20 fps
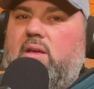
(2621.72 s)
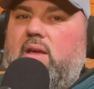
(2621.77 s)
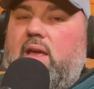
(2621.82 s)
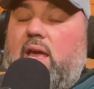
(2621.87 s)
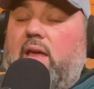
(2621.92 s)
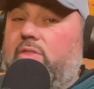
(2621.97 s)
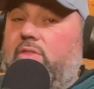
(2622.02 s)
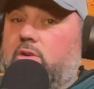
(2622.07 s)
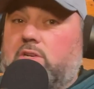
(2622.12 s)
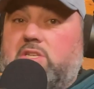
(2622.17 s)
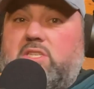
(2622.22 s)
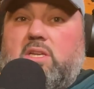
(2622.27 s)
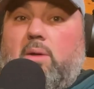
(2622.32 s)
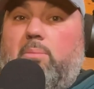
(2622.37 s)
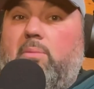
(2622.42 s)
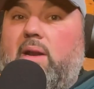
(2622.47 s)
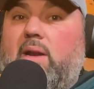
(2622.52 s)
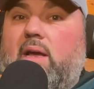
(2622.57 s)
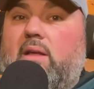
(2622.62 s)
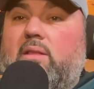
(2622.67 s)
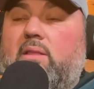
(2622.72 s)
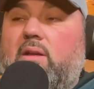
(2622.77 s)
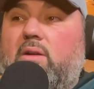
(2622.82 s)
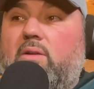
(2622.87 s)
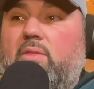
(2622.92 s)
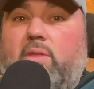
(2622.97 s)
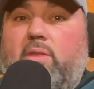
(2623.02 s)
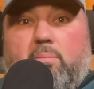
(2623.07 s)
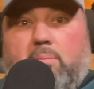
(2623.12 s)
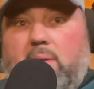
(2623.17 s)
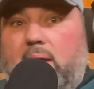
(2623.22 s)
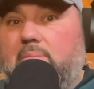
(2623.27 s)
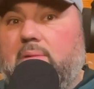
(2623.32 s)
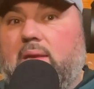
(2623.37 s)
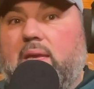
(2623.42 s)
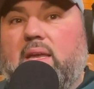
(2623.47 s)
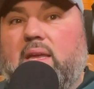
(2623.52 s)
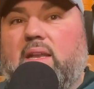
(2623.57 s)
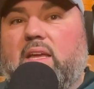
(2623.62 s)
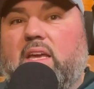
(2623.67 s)
And there's someone out there that may
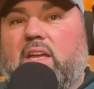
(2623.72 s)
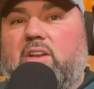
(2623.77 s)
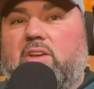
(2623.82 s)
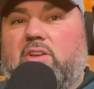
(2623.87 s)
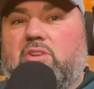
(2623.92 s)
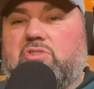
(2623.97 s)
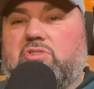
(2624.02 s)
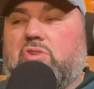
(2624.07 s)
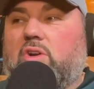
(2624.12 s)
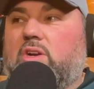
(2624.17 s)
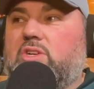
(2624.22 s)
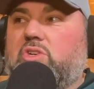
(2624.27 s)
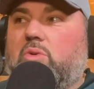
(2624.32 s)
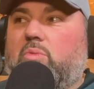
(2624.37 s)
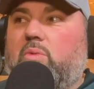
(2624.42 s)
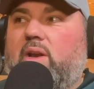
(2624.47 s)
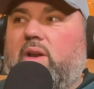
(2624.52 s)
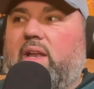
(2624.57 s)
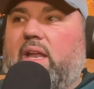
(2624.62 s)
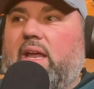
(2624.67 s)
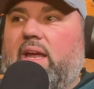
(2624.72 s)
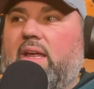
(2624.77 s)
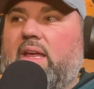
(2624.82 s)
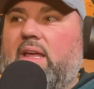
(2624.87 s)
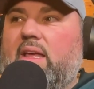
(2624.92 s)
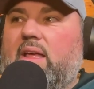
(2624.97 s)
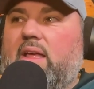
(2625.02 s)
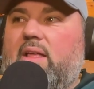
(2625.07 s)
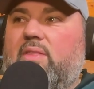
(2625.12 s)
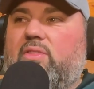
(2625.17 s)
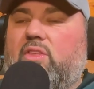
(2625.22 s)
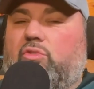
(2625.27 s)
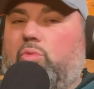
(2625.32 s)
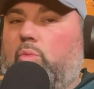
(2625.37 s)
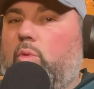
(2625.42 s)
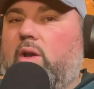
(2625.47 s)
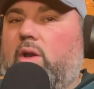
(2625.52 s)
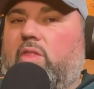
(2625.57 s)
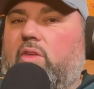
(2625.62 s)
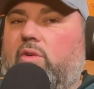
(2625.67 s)
be getting into construction one day that's
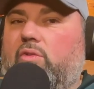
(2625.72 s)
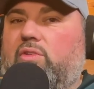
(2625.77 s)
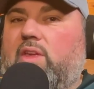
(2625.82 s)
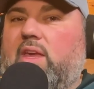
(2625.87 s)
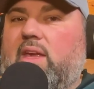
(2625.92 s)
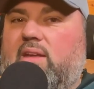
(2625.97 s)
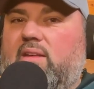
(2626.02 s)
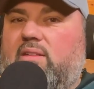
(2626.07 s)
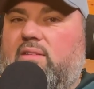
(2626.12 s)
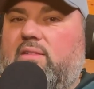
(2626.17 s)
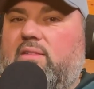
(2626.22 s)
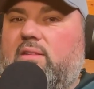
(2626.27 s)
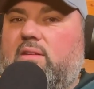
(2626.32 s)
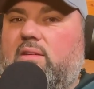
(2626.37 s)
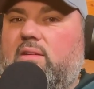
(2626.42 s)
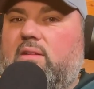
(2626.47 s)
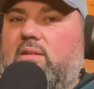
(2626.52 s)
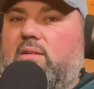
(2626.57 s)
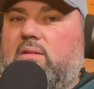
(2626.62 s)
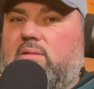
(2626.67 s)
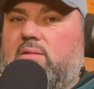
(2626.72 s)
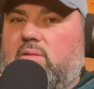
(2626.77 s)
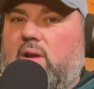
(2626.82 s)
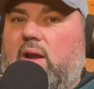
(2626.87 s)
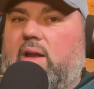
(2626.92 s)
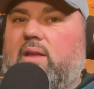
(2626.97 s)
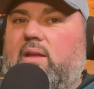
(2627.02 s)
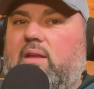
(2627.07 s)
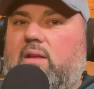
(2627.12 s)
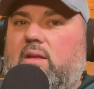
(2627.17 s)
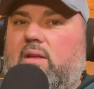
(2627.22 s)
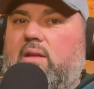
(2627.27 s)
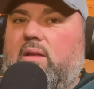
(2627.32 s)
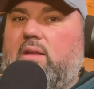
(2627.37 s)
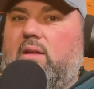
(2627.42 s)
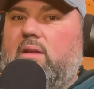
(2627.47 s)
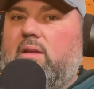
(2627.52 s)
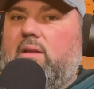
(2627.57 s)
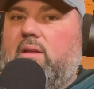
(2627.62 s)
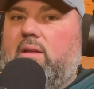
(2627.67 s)
one of those kids, right?
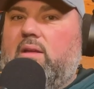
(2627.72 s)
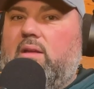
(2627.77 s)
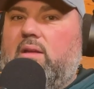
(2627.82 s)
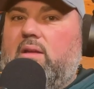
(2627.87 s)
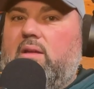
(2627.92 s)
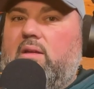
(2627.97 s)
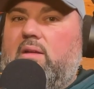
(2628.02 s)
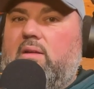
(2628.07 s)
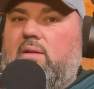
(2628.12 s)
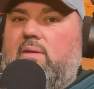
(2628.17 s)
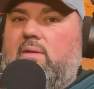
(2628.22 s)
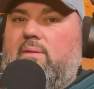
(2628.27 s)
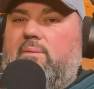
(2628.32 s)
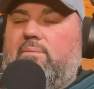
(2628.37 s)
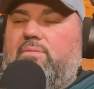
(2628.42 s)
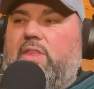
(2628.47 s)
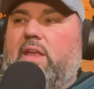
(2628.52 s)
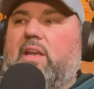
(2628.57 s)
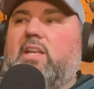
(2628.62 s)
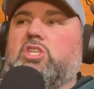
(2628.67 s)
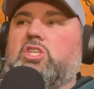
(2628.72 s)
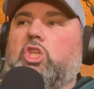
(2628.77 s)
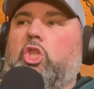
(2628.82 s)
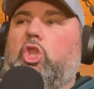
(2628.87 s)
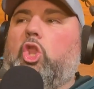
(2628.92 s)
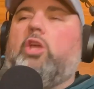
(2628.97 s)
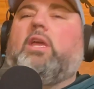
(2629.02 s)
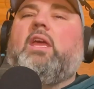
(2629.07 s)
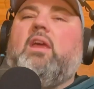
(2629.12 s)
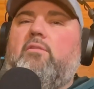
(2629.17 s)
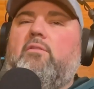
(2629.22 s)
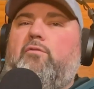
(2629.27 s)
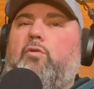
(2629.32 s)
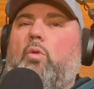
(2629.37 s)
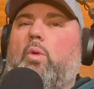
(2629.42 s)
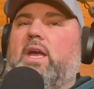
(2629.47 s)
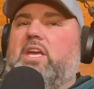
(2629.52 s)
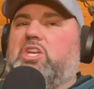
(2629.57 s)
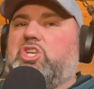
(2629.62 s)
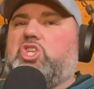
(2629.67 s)
That is looking
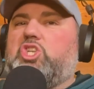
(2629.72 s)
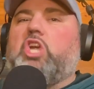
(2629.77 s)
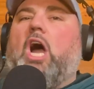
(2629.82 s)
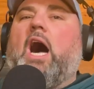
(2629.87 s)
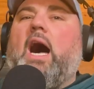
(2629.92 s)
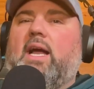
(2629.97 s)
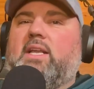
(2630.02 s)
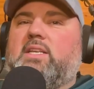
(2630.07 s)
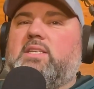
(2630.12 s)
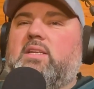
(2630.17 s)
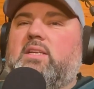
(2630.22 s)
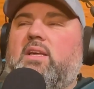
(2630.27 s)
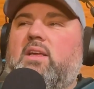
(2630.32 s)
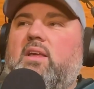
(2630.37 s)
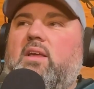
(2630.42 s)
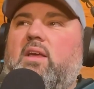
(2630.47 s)
for a shot.